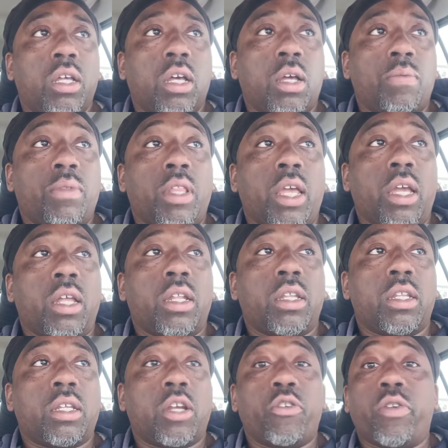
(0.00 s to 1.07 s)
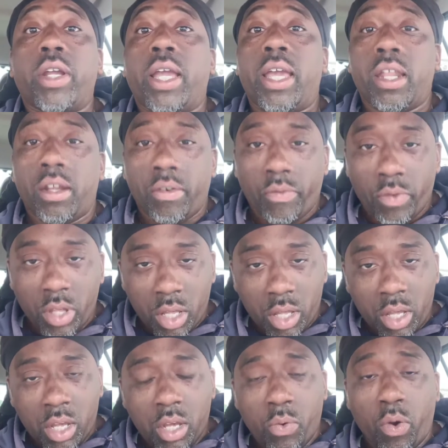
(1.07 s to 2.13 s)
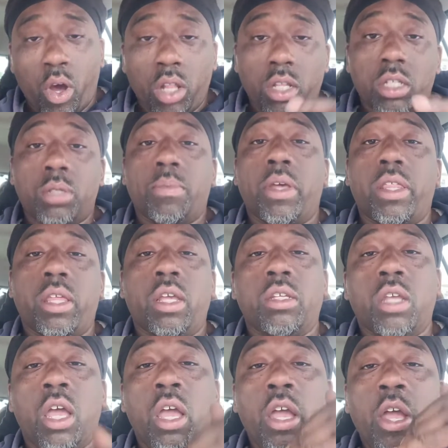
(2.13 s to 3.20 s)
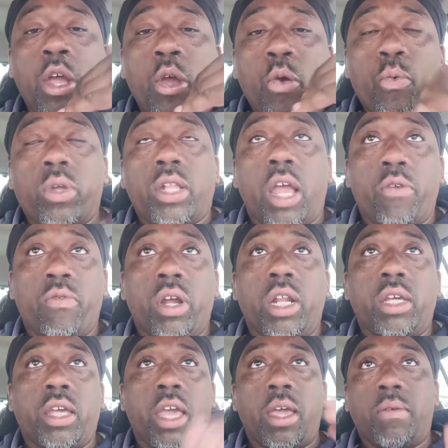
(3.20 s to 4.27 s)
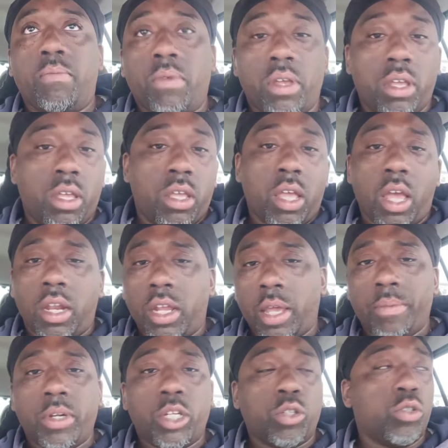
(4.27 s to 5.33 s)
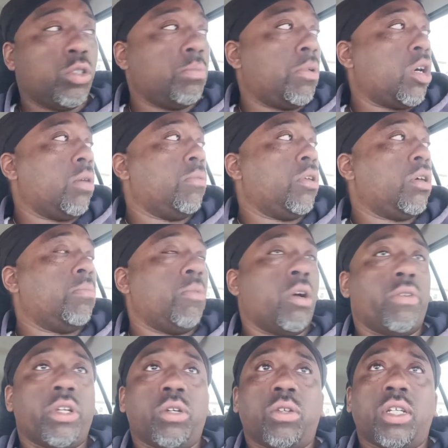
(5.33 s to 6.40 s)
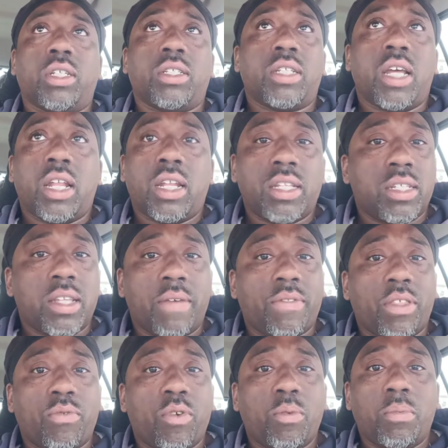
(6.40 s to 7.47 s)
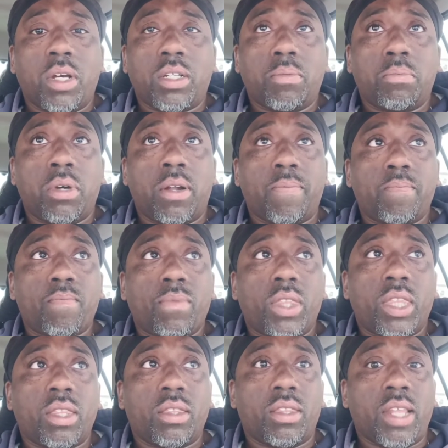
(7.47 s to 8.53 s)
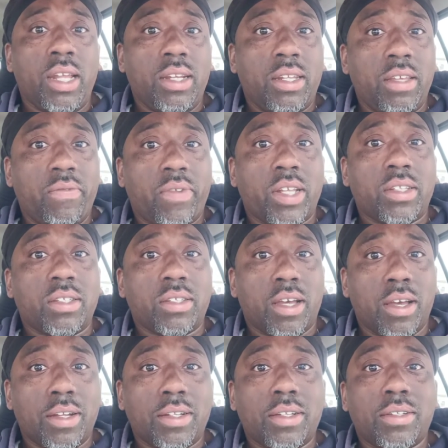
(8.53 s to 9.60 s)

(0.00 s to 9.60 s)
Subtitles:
their creative Arthur Smith is with that running game, how they're able to use Mariota. He doesn't have to throw much, but that defense is hunting.